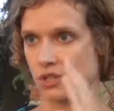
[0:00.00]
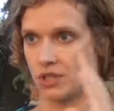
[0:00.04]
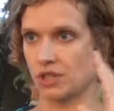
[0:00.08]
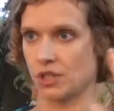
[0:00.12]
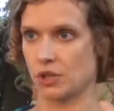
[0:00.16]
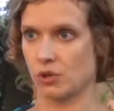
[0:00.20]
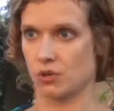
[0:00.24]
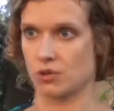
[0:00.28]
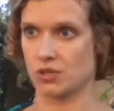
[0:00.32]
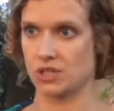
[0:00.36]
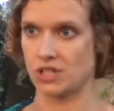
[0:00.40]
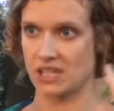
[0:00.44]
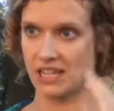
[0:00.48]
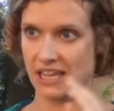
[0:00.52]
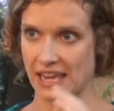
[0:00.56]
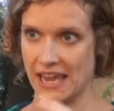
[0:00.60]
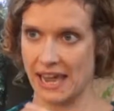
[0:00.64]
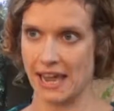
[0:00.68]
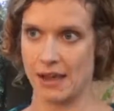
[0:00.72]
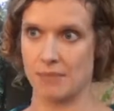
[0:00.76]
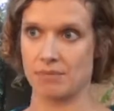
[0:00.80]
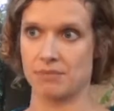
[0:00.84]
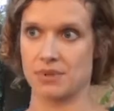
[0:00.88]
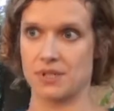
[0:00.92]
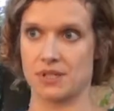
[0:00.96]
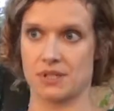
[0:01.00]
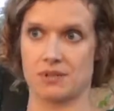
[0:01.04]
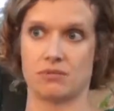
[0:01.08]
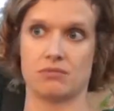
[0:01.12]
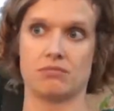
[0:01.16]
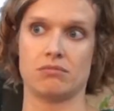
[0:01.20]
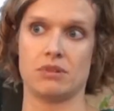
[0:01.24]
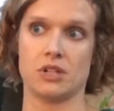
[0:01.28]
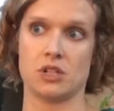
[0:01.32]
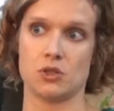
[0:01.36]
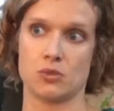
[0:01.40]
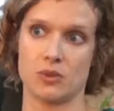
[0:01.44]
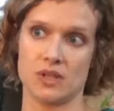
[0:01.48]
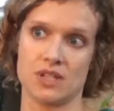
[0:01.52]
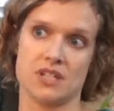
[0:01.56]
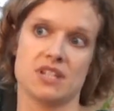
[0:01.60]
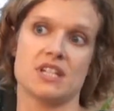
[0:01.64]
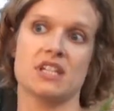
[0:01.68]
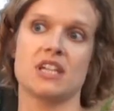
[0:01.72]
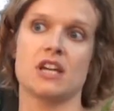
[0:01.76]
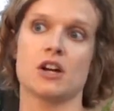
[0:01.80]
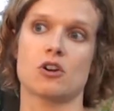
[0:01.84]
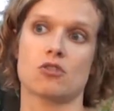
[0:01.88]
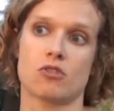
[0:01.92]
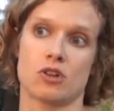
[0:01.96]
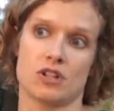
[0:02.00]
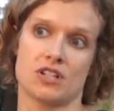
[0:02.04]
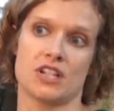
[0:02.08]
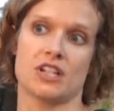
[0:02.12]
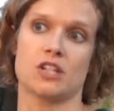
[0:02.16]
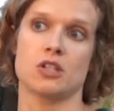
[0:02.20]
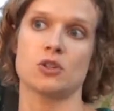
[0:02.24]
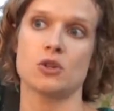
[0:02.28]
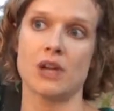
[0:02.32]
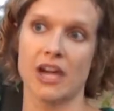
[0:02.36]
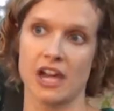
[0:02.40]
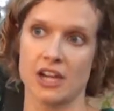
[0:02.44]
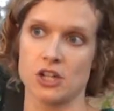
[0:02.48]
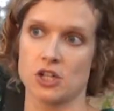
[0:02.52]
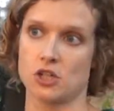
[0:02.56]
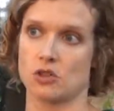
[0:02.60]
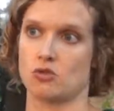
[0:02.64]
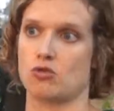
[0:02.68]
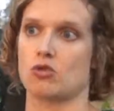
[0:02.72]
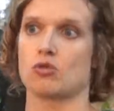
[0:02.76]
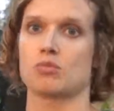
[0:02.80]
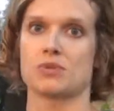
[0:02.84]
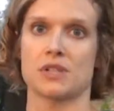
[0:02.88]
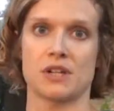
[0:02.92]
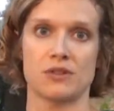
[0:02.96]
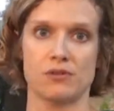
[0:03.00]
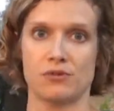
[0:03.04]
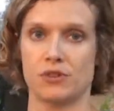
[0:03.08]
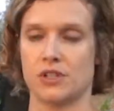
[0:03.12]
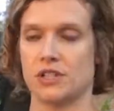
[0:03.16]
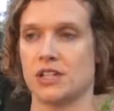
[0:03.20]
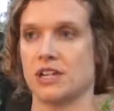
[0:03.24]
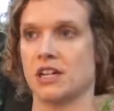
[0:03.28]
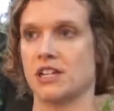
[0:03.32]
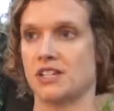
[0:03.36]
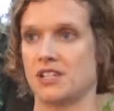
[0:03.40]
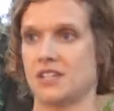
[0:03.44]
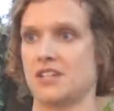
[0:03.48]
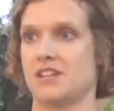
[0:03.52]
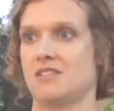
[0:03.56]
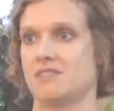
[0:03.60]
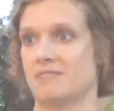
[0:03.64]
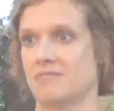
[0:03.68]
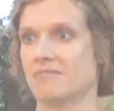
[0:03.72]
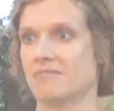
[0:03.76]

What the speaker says: those gaps which we see across education groups in fertility.